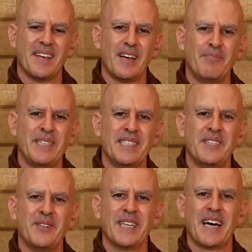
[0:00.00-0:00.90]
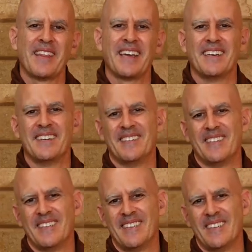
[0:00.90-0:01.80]
I'm busy doing nothing,
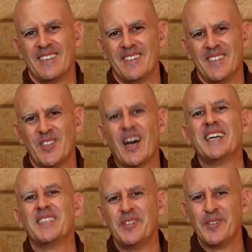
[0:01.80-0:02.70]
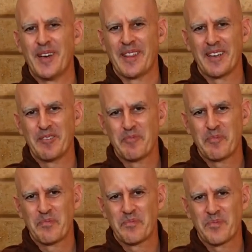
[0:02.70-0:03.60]
trying to do nothing.
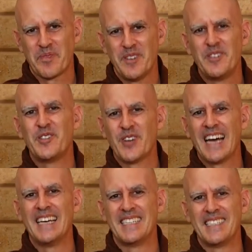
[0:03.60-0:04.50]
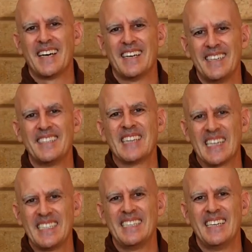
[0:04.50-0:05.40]
You should try it. It's
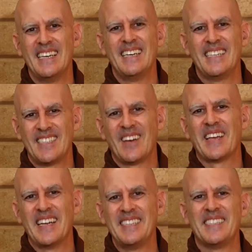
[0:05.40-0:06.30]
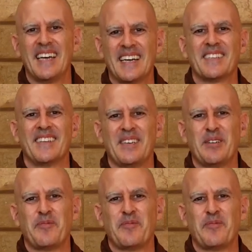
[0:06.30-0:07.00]
not that easy, actually.